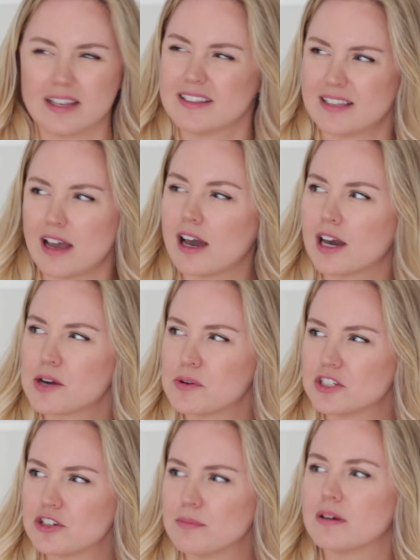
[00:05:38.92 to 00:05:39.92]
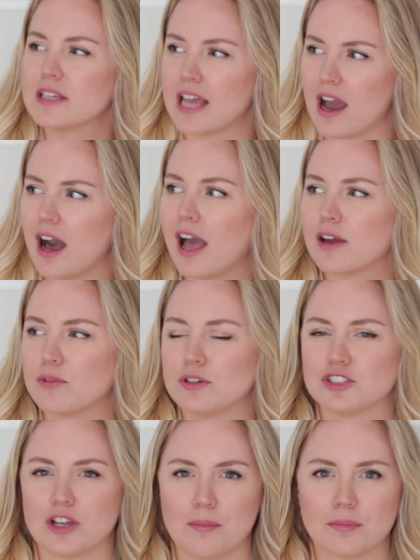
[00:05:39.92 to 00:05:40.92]
Is that aqua jump? Yeah,
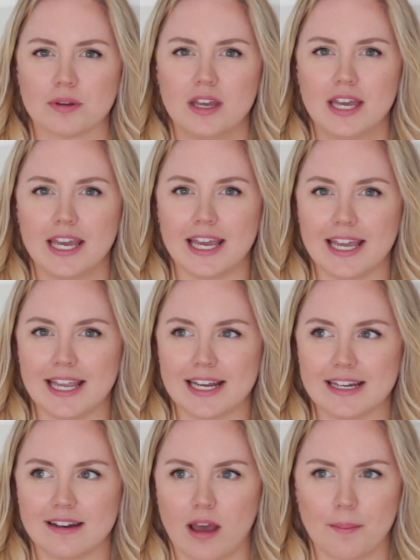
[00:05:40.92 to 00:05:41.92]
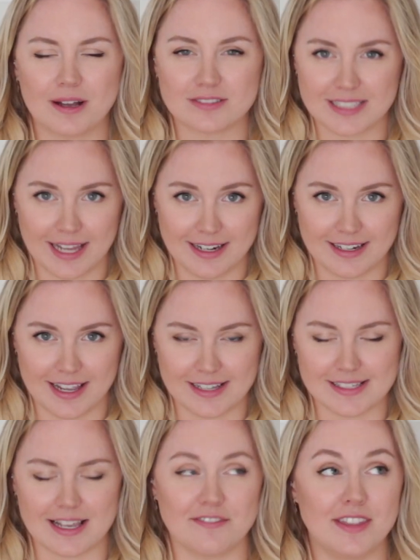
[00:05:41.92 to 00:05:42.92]
aqua jump in about 10
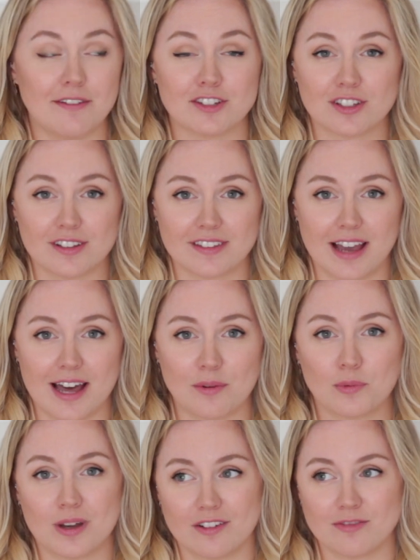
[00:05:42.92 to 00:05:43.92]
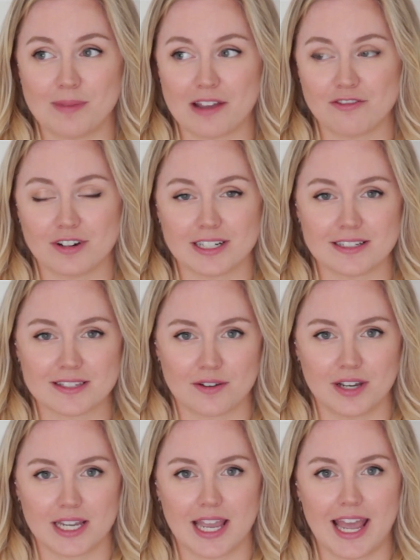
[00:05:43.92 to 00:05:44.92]
days. I've never done that. One of my friends is
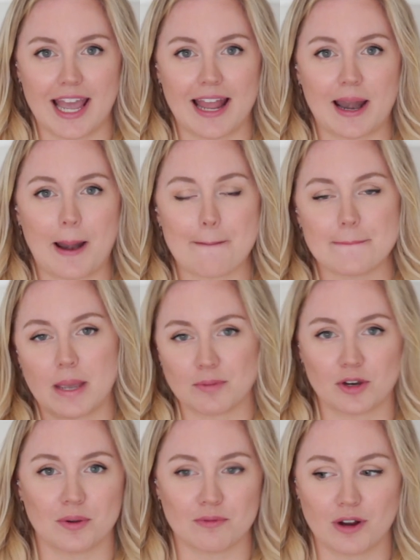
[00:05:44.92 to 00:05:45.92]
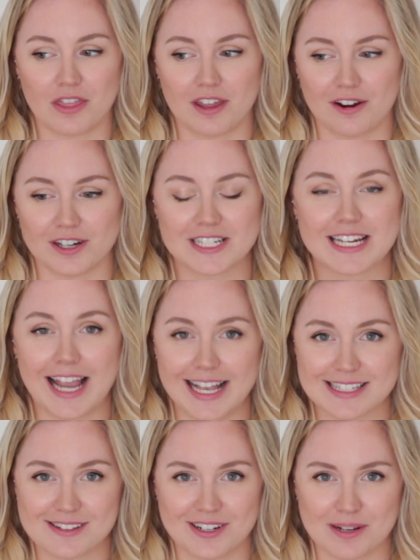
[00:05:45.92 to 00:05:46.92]
going and I'm going with her. She
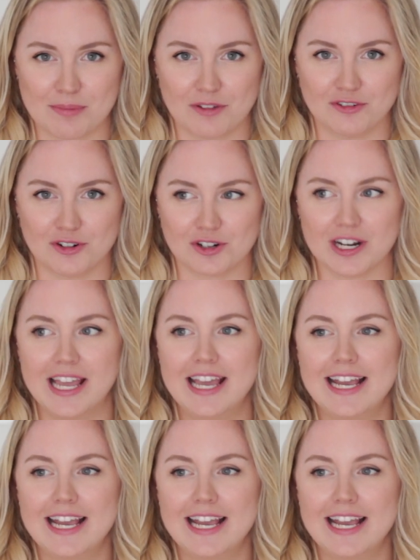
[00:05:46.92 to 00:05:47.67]
has done it before.